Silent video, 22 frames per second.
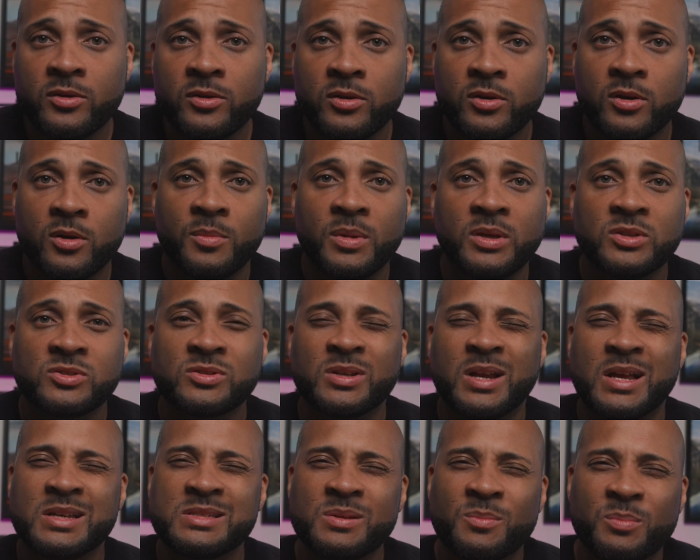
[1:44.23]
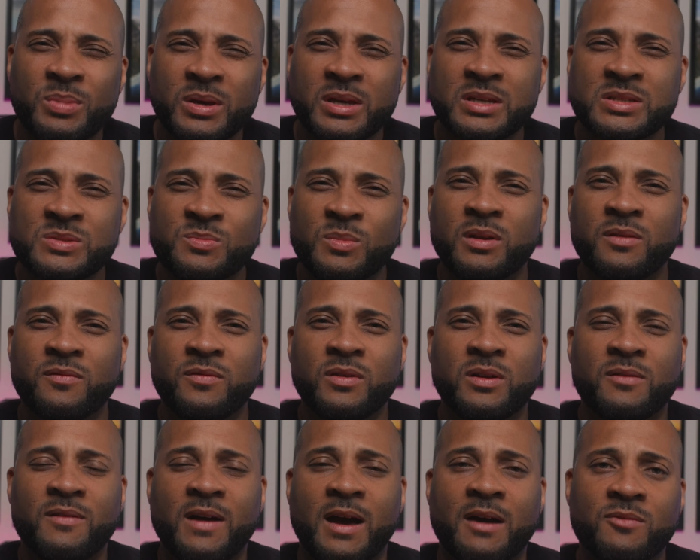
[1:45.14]
You know what I mean? So that's the biggest
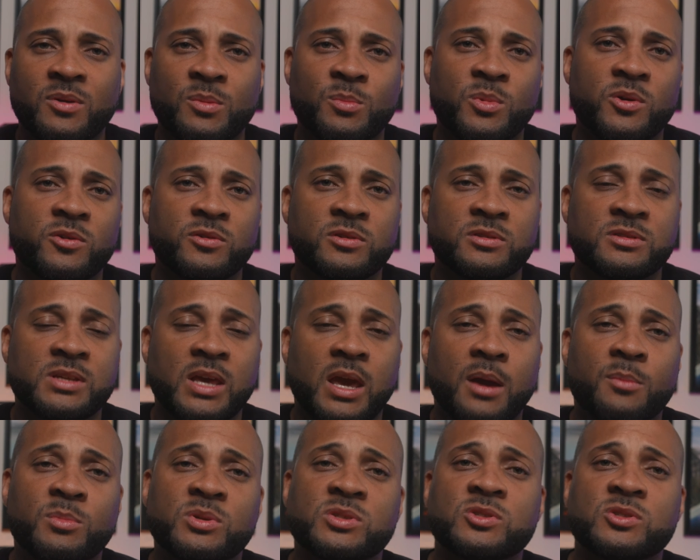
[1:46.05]
benefit of having a mirrorless camera.